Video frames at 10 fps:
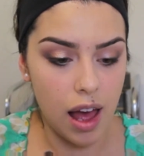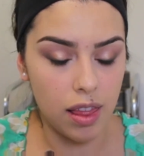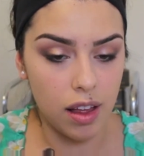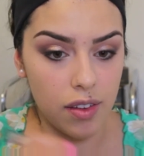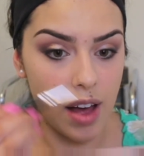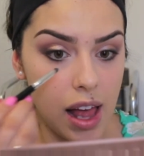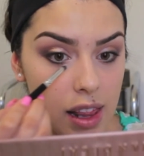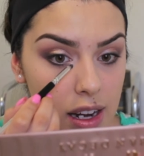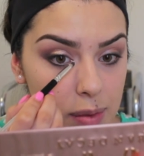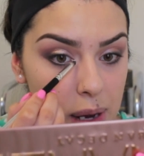I love
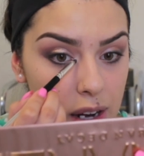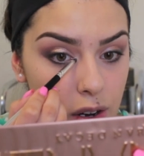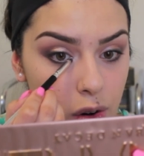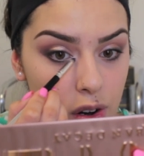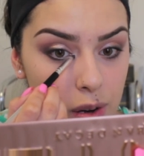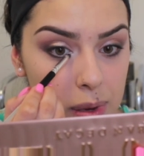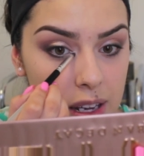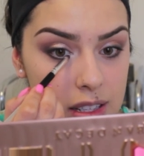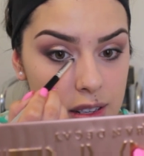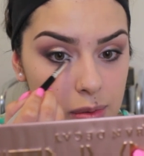highlighting my inner corner
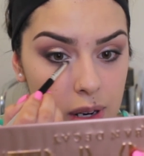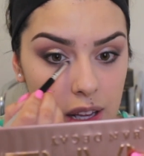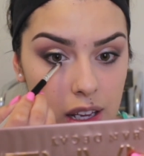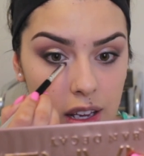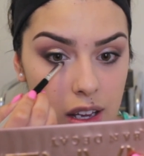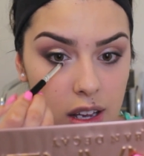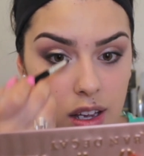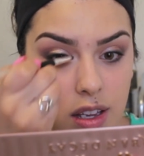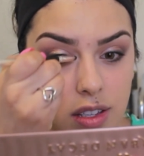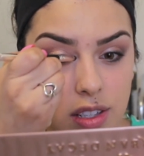because it really
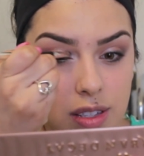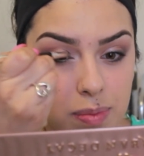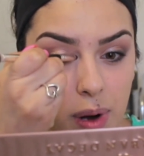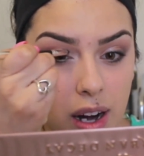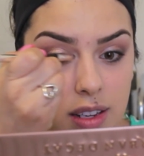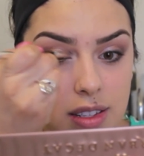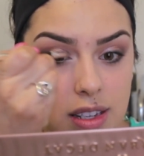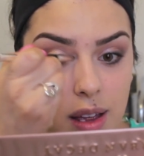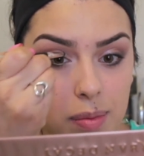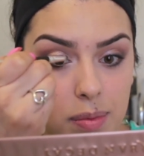just brightens
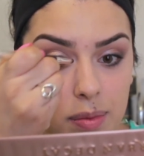up